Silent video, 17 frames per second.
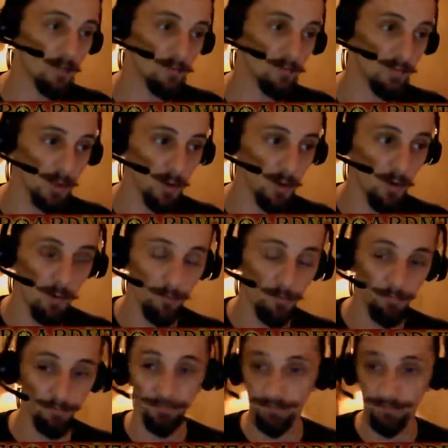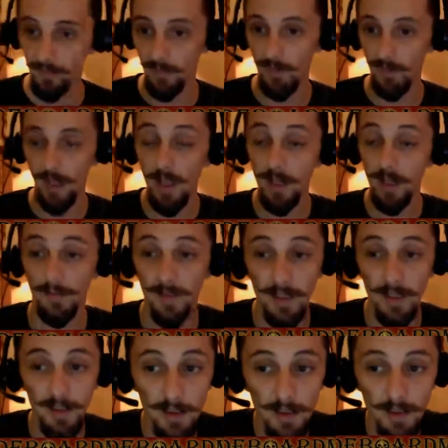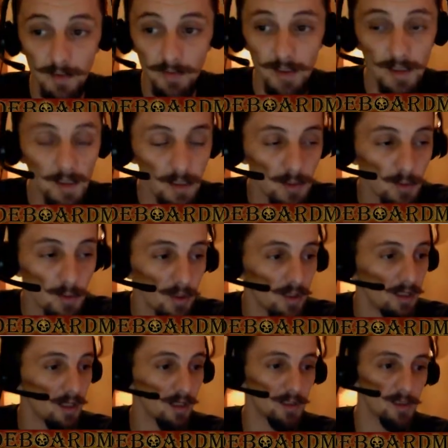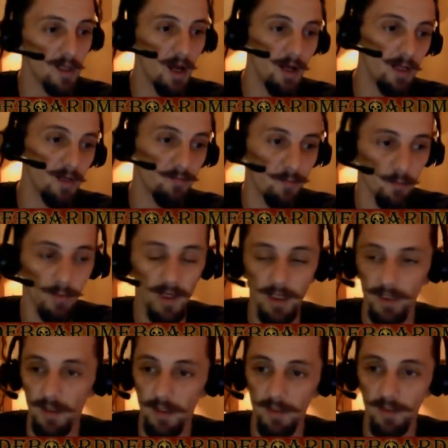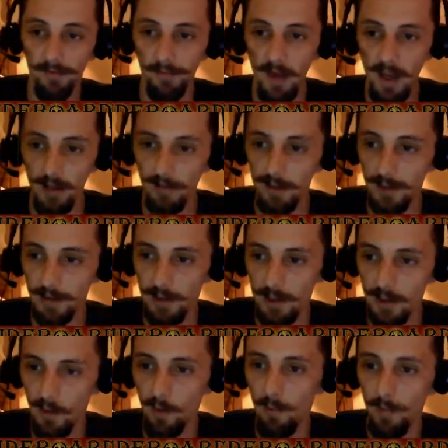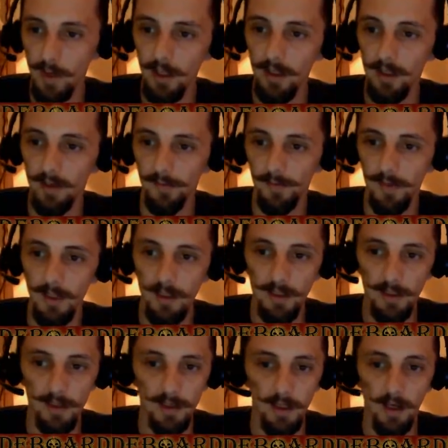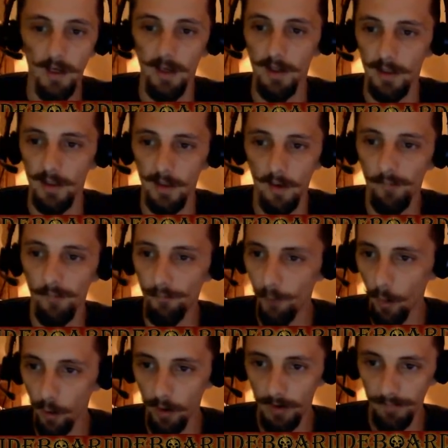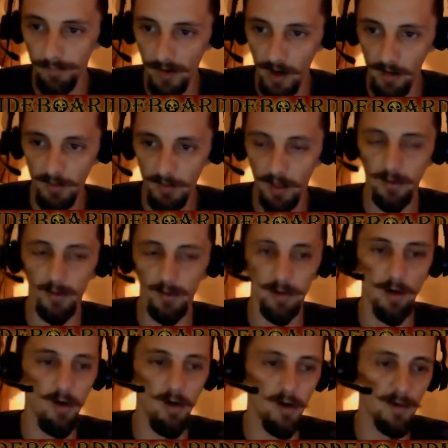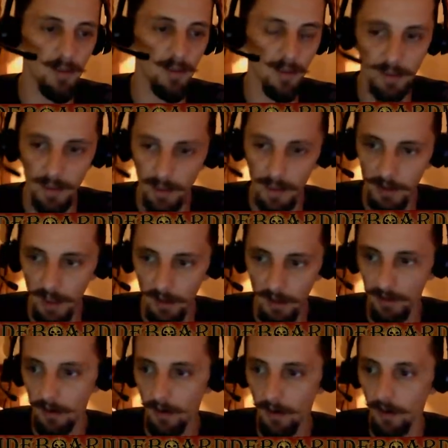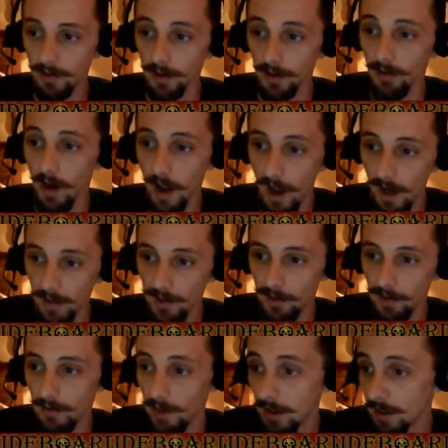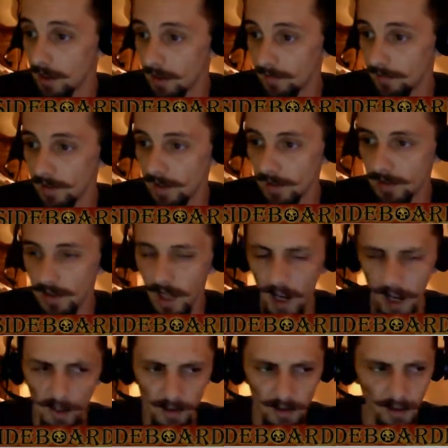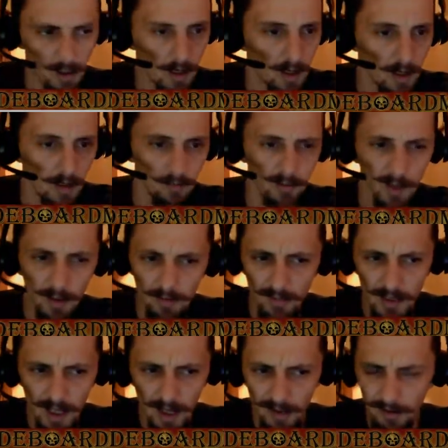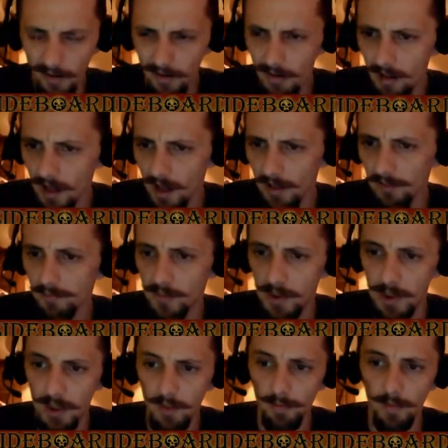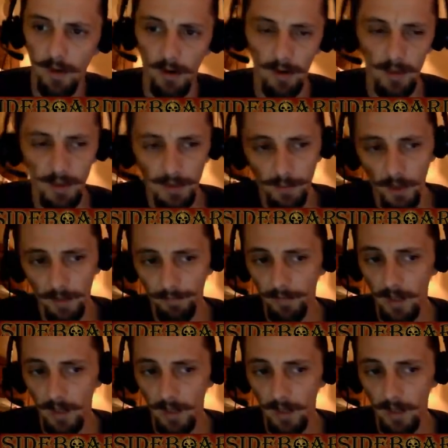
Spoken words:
So, yay, this is really exciting for me. The fact that so many of these, $4 and $5 cards and $6 cards are actually in these decks. Now, yeah, there are a lot of cheap cards, but